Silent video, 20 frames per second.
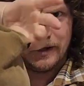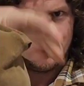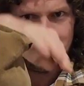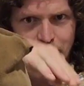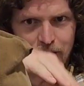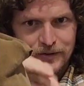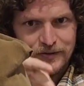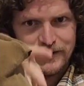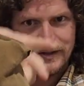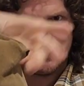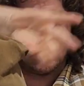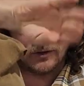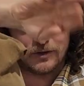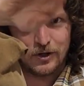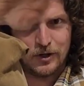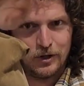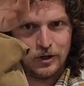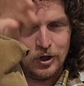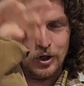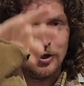nice little
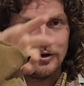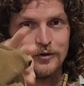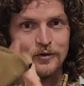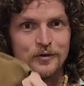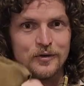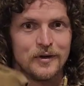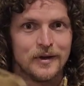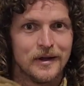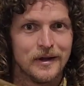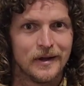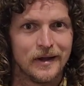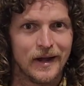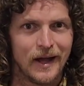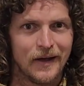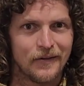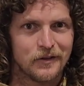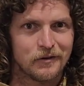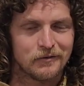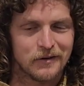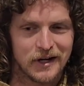curve
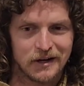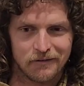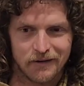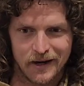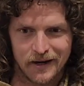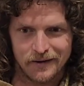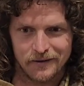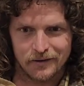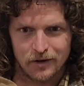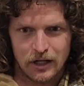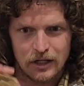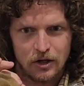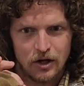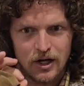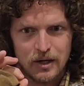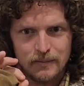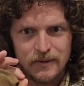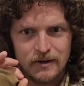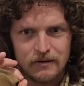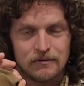out the rear end. I
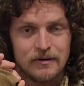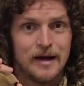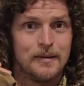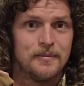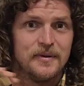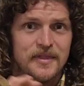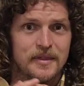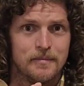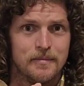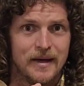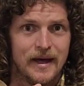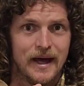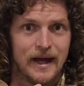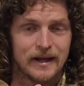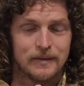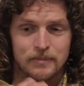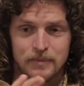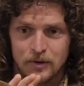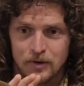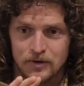like a bit of rump at the
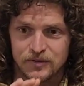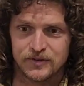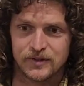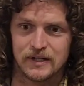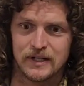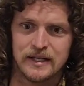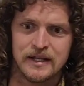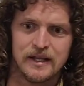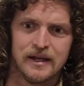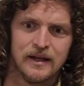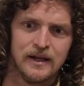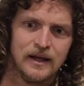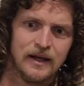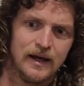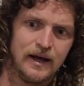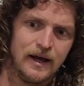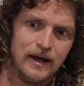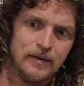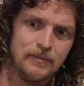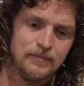back personally,
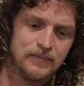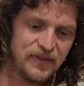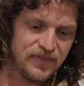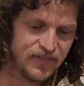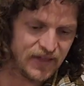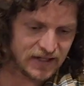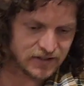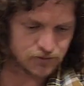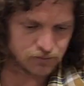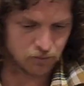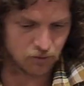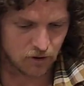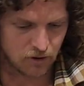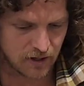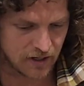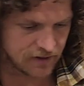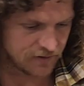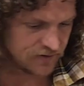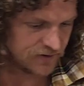but that's why